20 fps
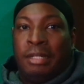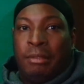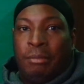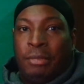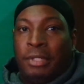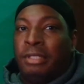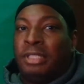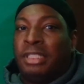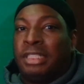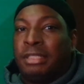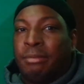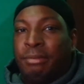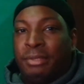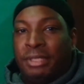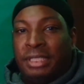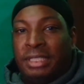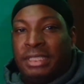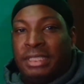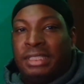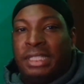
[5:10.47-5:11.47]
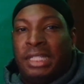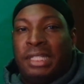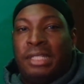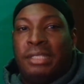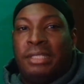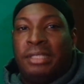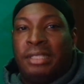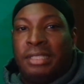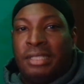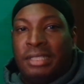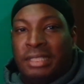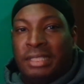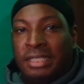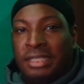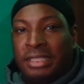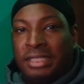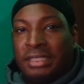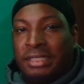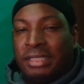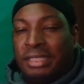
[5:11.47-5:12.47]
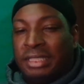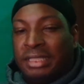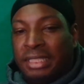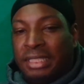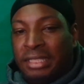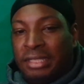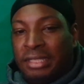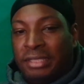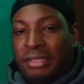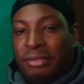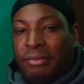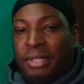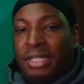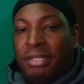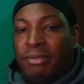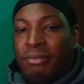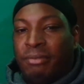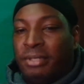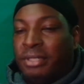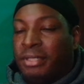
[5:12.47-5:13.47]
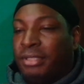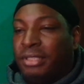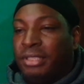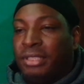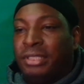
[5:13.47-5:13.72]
But just because they look good, just because they look the way you want,